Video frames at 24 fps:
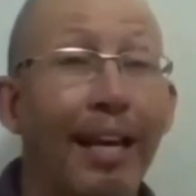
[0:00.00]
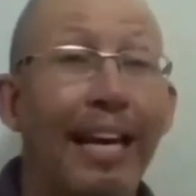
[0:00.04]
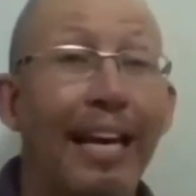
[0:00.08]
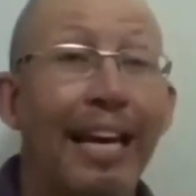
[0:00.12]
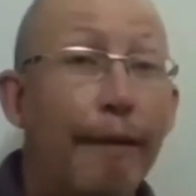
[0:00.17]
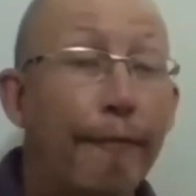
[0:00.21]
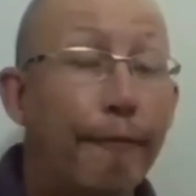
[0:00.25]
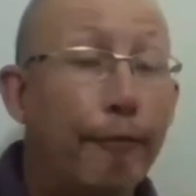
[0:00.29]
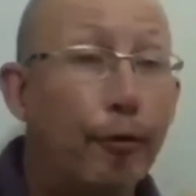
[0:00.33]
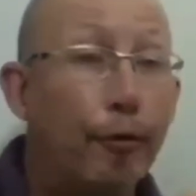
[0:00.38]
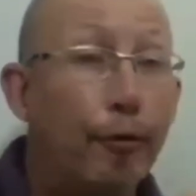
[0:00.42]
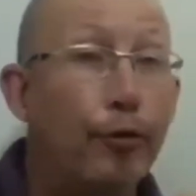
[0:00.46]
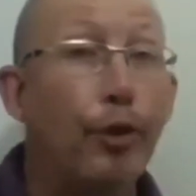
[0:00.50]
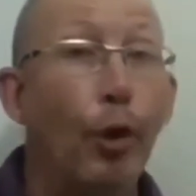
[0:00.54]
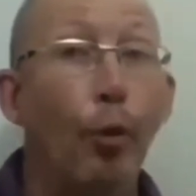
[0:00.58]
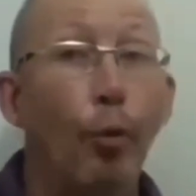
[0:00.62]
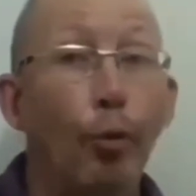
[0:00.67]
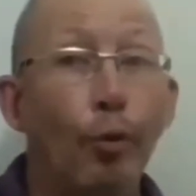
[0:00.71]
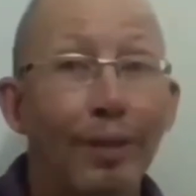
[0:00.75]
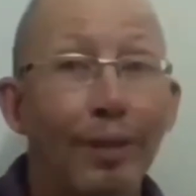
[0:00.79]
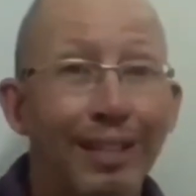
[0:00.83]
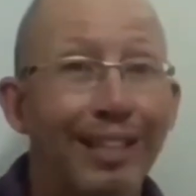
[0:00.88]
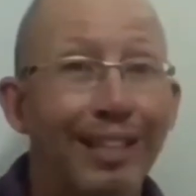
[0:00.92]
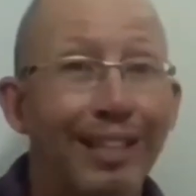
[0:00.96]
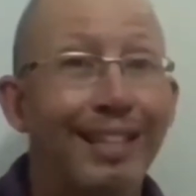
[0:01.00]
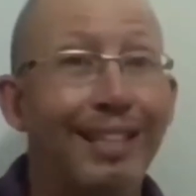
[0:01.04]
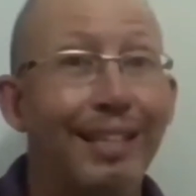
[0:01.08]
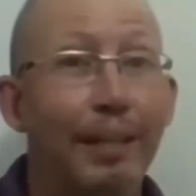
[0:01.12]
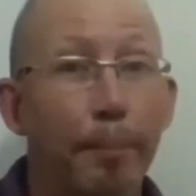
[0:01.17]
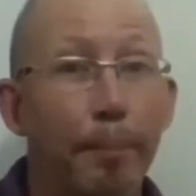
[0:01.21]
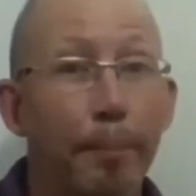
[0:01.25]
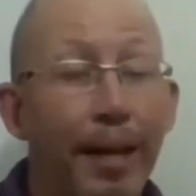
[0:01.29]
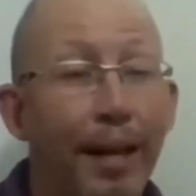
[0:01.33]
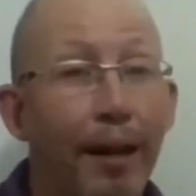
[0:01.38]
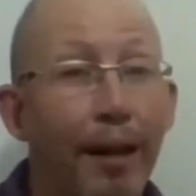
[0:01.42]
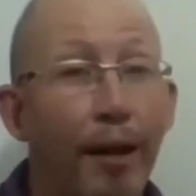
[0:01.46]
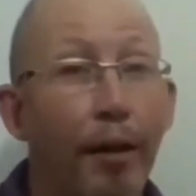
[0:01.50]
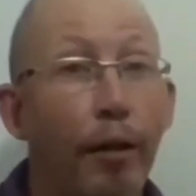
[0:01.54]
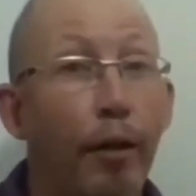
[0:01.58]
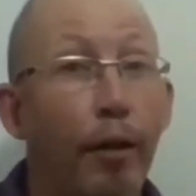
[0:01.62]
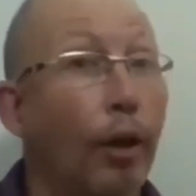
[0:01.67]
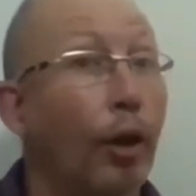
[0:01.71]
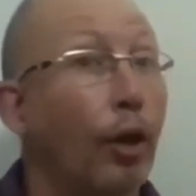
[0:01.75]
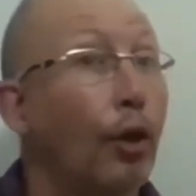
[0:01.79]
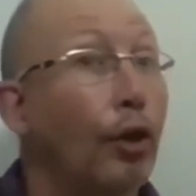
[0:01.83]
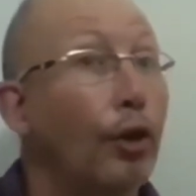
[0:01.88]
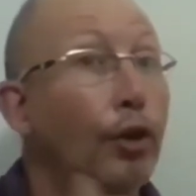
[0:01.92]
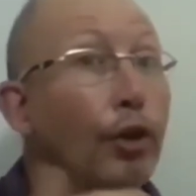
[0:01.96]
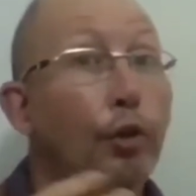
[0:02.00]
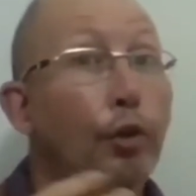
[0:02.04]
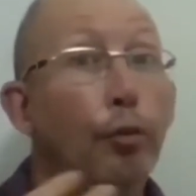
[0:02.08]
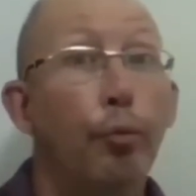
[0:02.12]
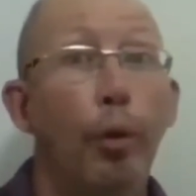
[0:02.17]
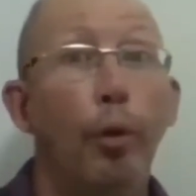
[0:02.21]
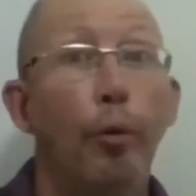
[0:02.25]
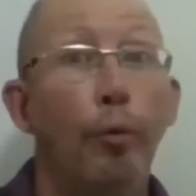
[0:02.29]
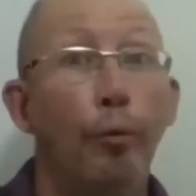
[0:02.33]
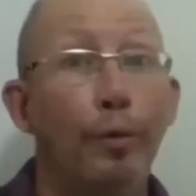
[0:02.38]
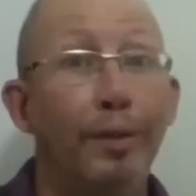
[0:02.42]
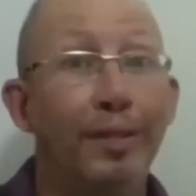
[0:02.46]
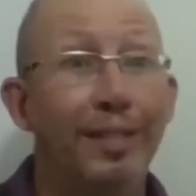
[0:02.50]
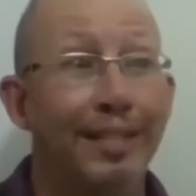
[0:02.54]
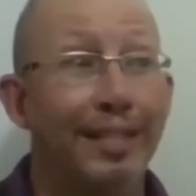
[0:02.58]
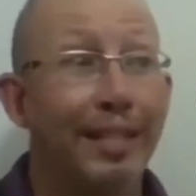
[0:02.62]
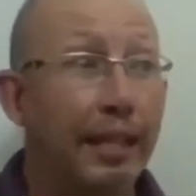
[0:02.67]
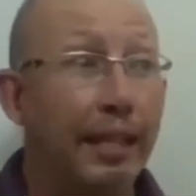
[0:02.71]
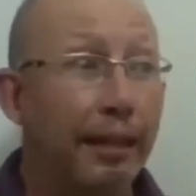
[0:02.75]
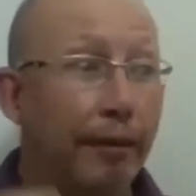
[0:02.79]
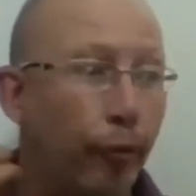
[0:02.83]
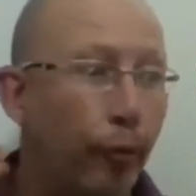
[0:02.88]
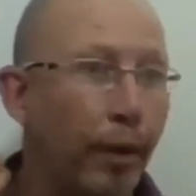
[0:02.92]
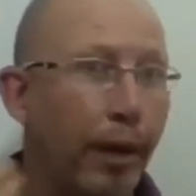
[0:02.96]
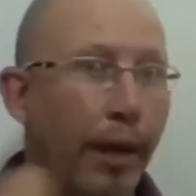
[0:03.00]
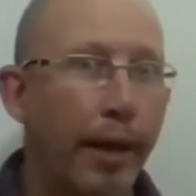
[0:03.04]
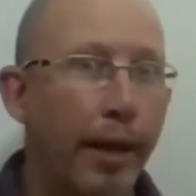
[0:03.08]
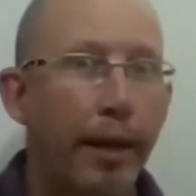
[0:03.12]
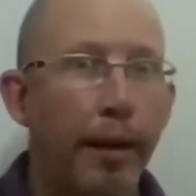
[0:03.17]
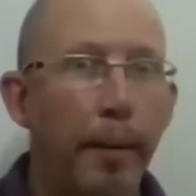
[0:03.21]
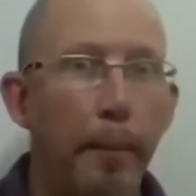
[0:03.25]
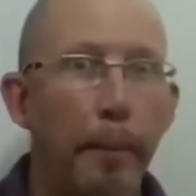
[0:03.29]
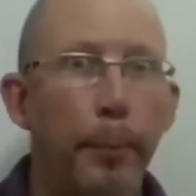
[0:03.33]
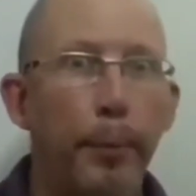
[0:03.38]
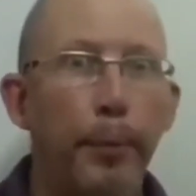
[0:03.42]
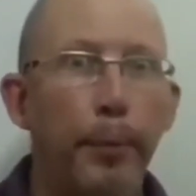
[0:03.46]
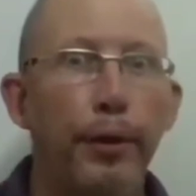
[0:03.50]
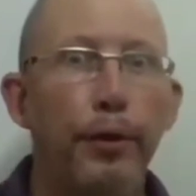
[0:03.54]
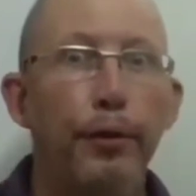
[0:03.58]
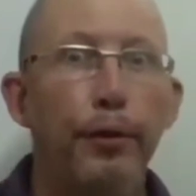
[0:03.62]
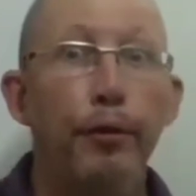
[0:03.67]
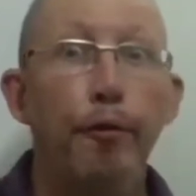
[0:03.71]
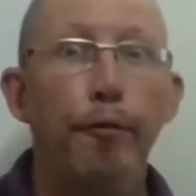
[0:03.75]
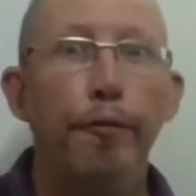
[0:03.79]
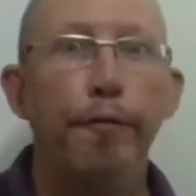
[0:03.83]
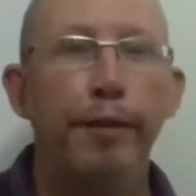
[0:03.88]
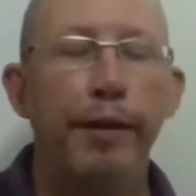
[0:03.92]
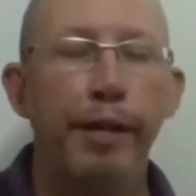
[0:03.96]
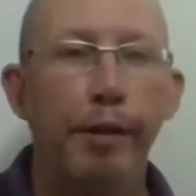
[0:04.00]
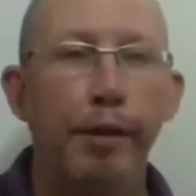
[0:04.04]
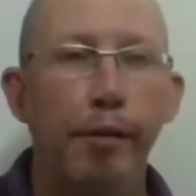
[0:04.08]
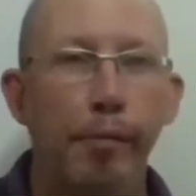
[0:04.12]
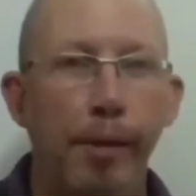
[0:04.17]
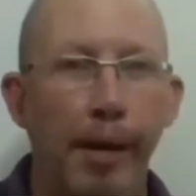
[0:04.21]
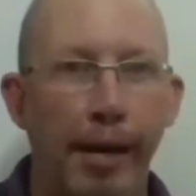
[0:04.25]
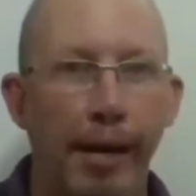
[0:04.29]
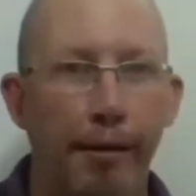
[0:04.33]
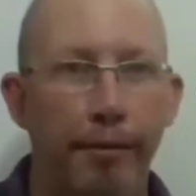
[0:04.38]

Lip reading: If you don't click the bell, you won't receive when I put a new video out.